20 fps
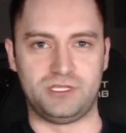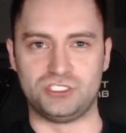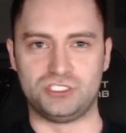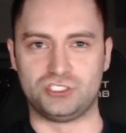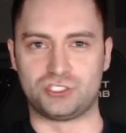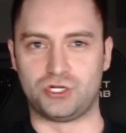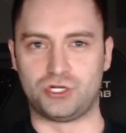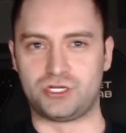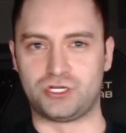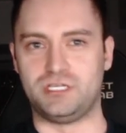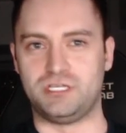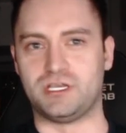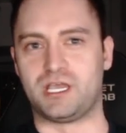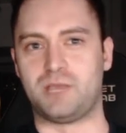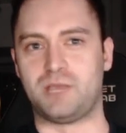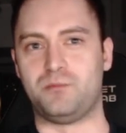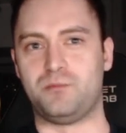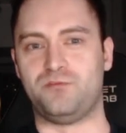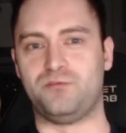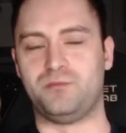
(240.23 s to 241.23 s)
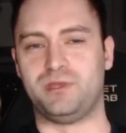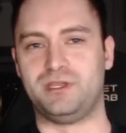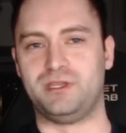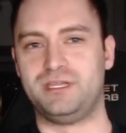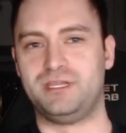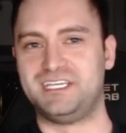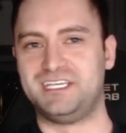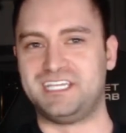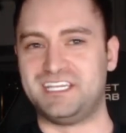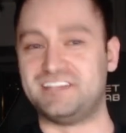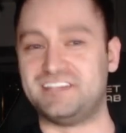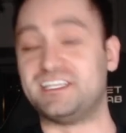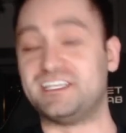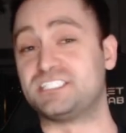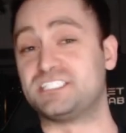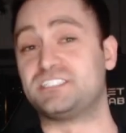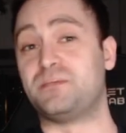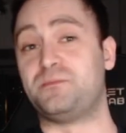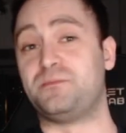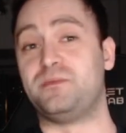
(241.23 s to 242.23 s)
jerky eye movement, and that's
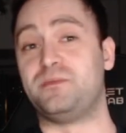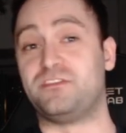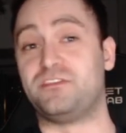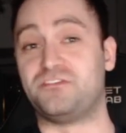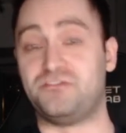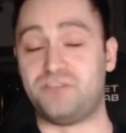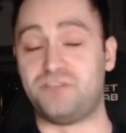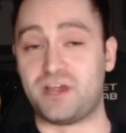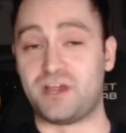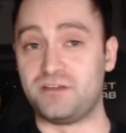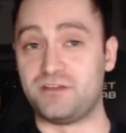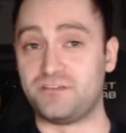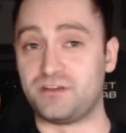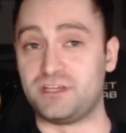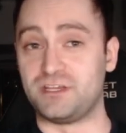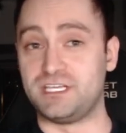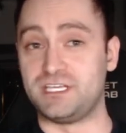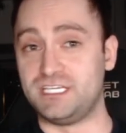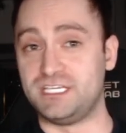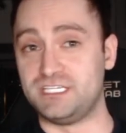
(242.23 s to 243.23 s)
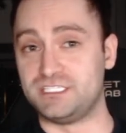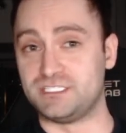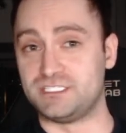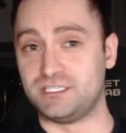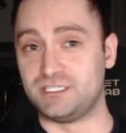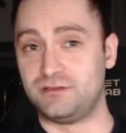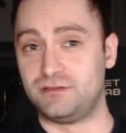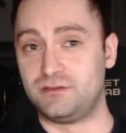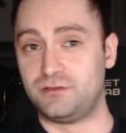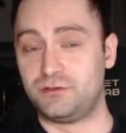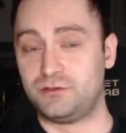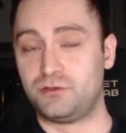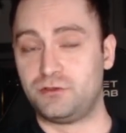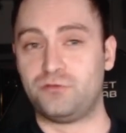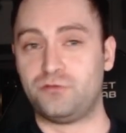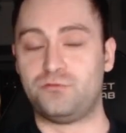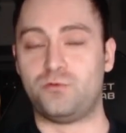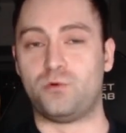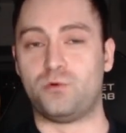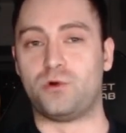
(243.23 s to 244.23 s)
something that's very, very easy
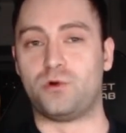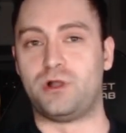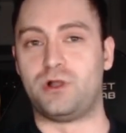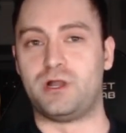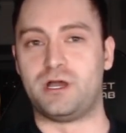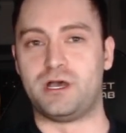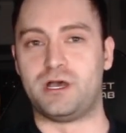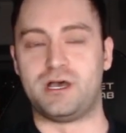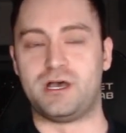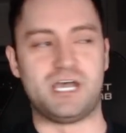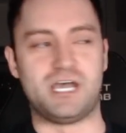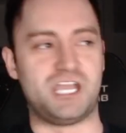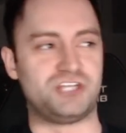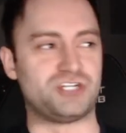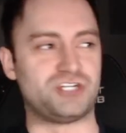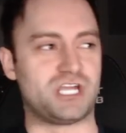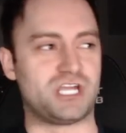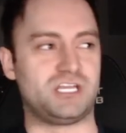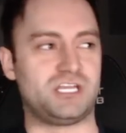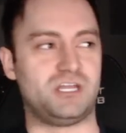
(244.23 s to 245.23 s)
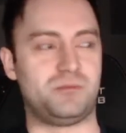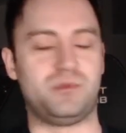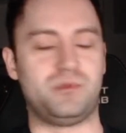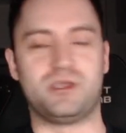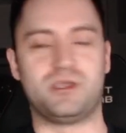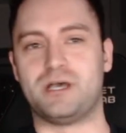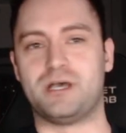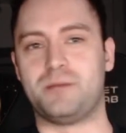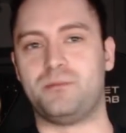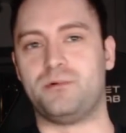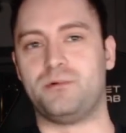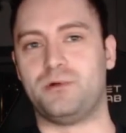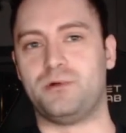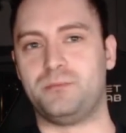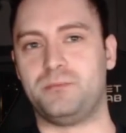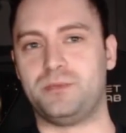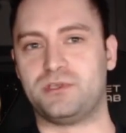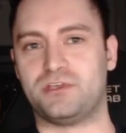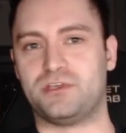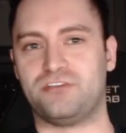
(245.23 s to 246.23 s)
for eye tracking to pick up on,
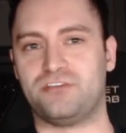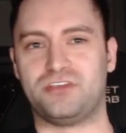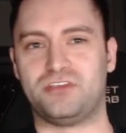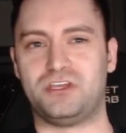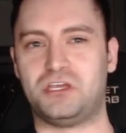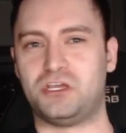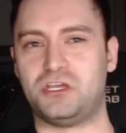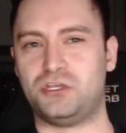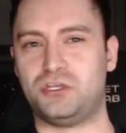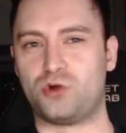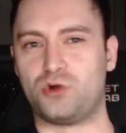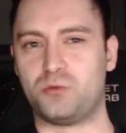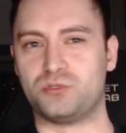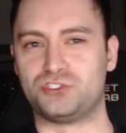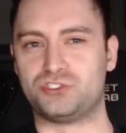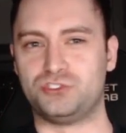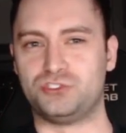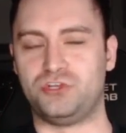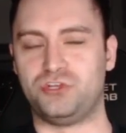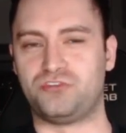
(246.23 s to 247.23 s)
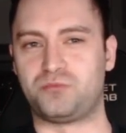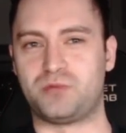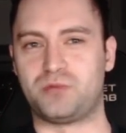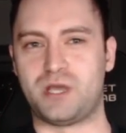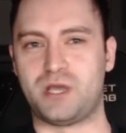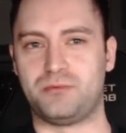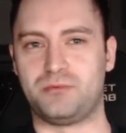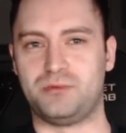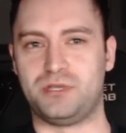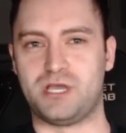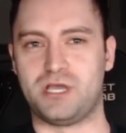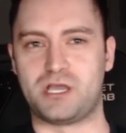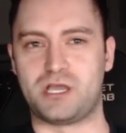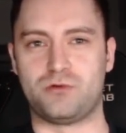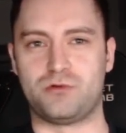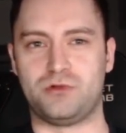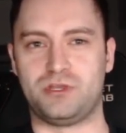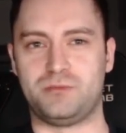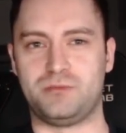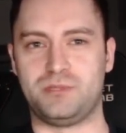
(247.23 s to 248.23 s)
because a normal student's probably not
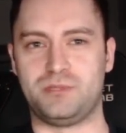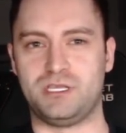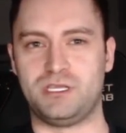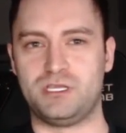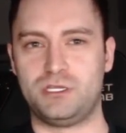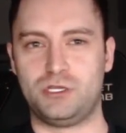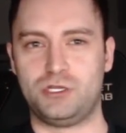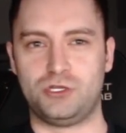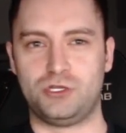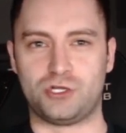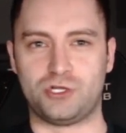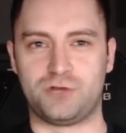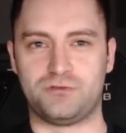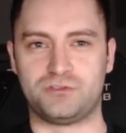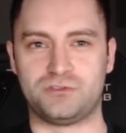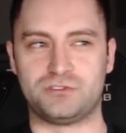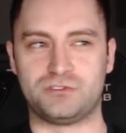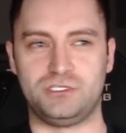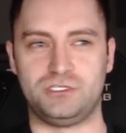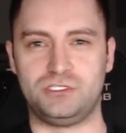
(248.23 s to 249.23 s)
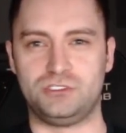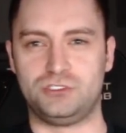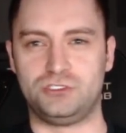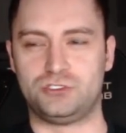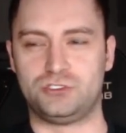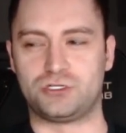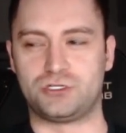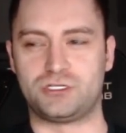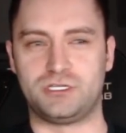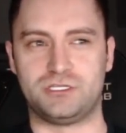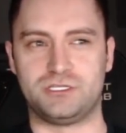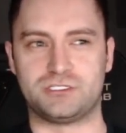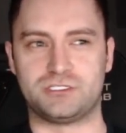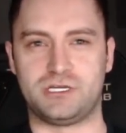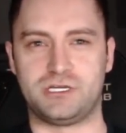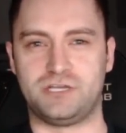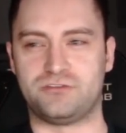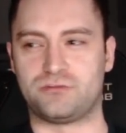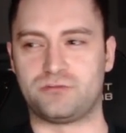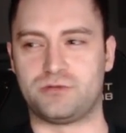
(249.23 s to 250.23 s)
going to be nervously jerking his
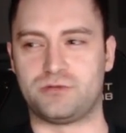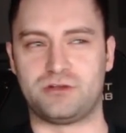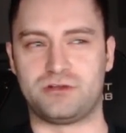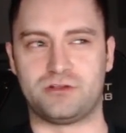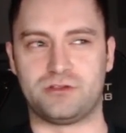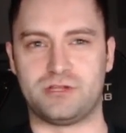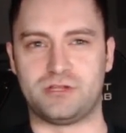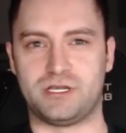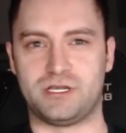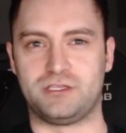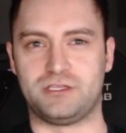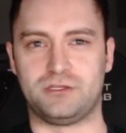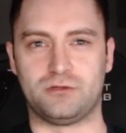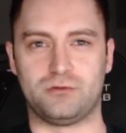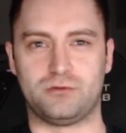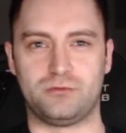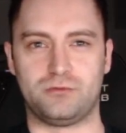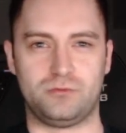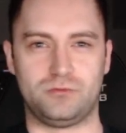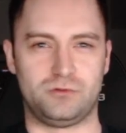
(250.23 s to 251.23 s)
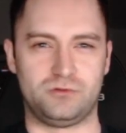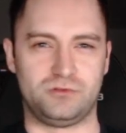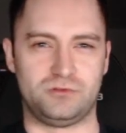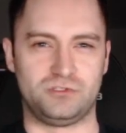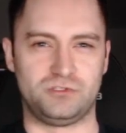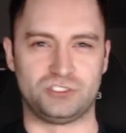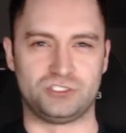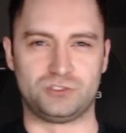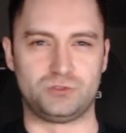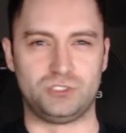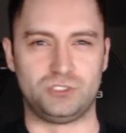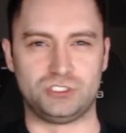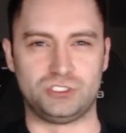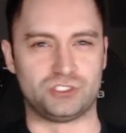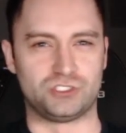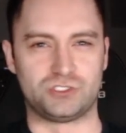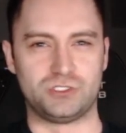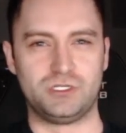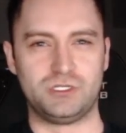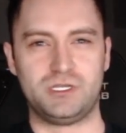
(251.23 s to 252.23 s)
eyes around a lot.
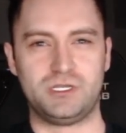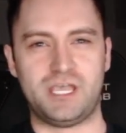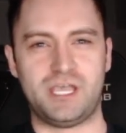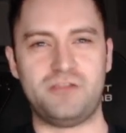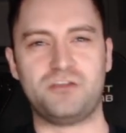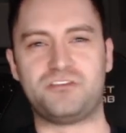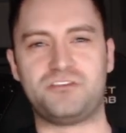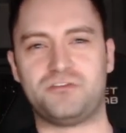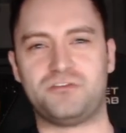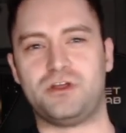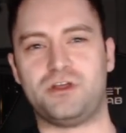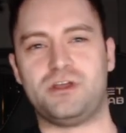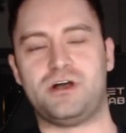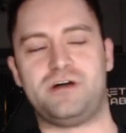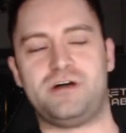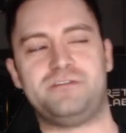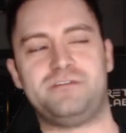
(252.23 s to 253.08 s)
It looks very off.